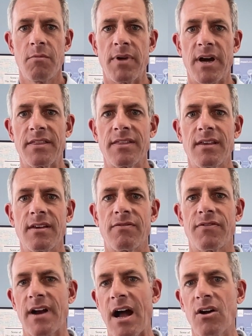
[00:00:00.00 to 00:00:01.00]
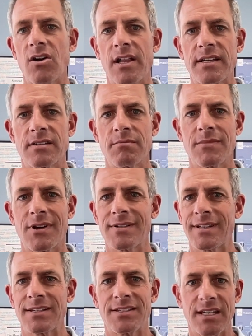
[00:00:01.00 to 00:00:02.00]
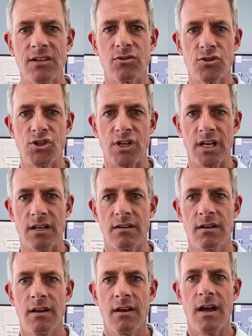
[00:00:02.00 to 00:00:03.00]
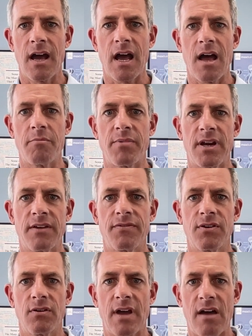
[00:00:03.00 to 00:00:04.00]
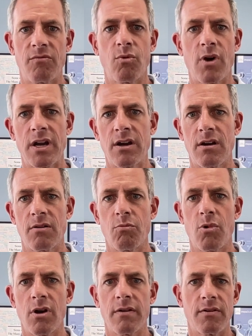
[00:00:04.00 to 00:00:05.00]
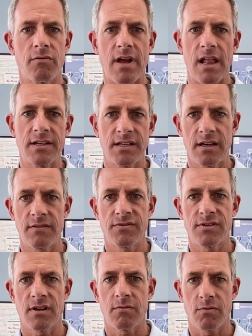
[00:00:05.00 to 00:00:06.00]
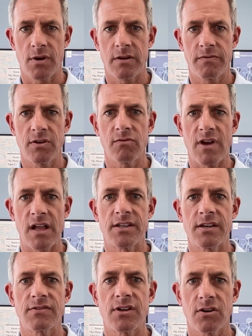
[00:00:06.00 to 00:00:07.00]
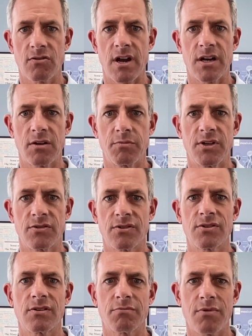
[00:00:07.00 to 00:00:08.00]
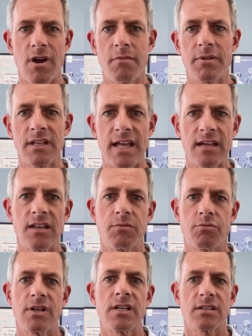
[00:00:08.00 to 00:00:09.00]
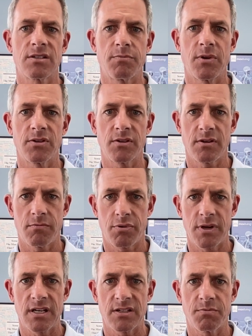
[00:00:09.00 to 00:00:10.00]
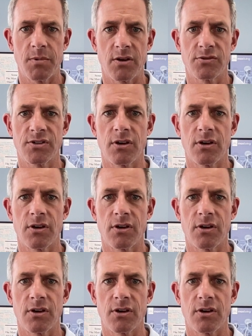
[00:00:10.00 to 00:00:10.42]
But for alcoholism, there isn't a single gene. Uh, but if you have one or more of the relatives, one of your relatives that are chronic abusers, you're probably likely predispo- predisposed.